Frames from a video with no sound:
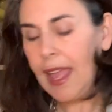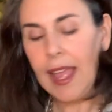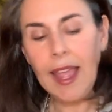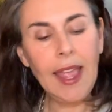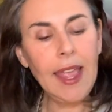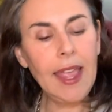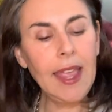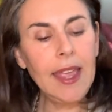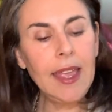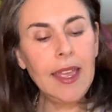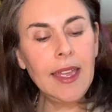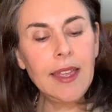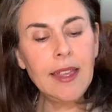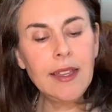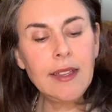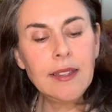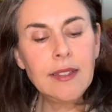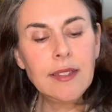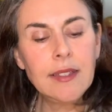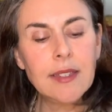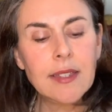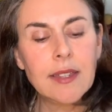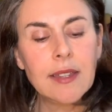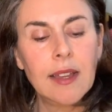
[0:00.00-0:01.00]

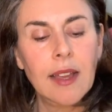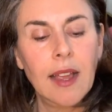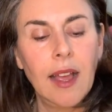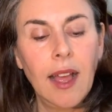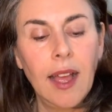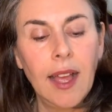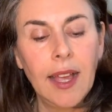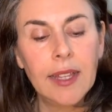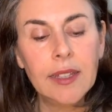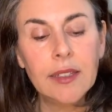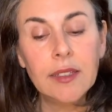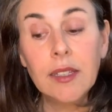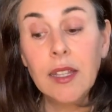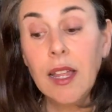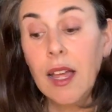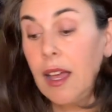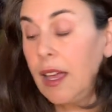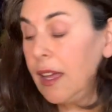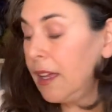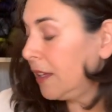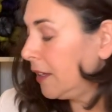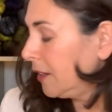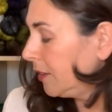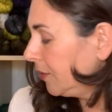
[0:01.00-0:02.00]
And I
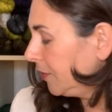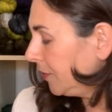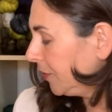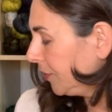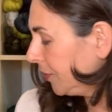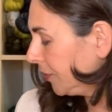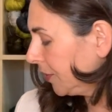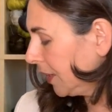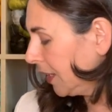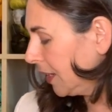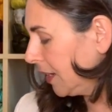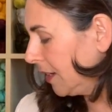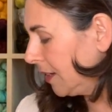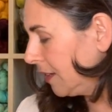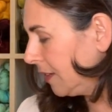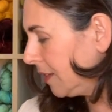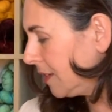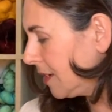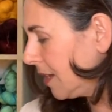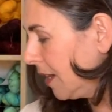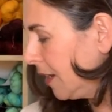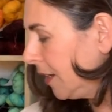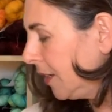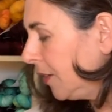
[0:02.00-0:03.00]
love, can I
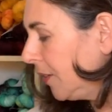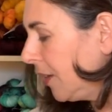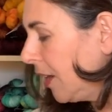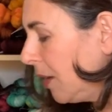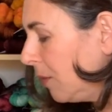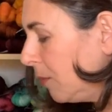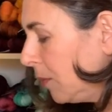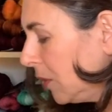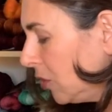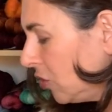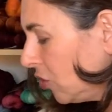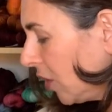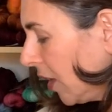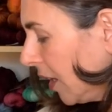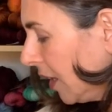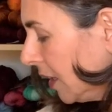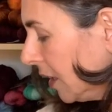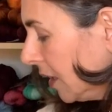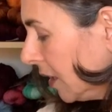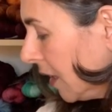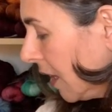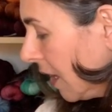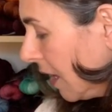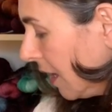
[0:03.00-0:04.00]
just tell you how much I
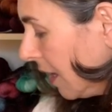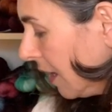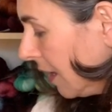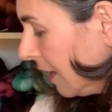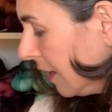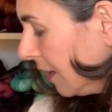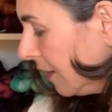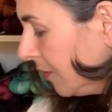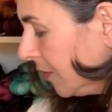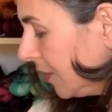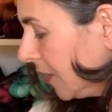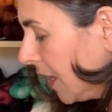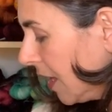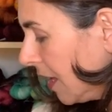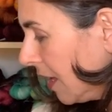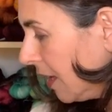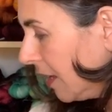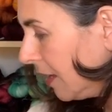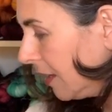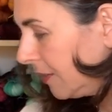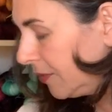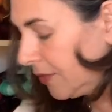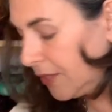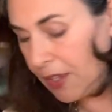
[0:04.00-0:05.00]
love,
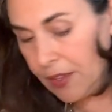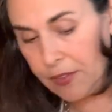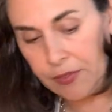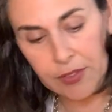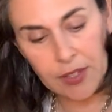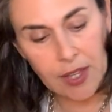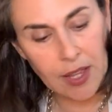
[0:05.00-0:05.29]
love, love,